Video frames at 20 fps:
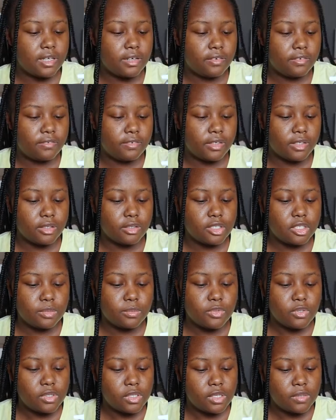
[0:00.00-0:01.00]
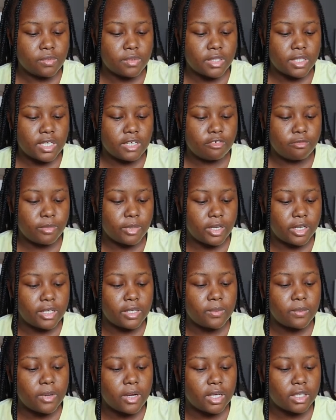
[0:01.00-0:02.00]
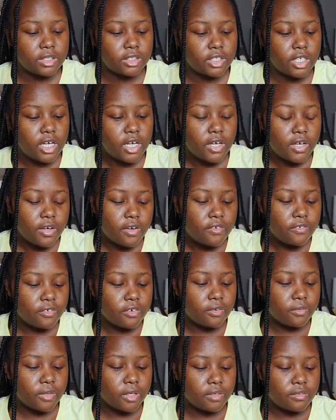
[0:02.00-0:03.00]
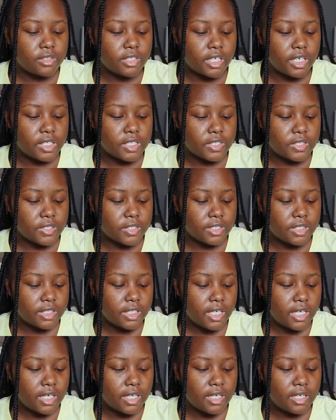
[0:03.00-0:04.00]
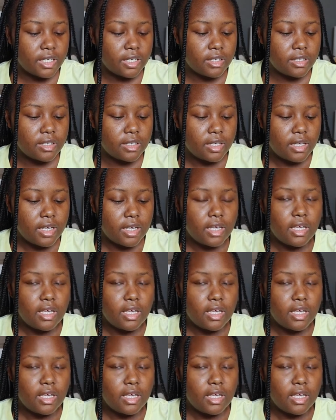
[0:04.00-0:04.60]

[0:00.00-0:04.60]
Cetaphil smoothing relief body wash for rough textured skin.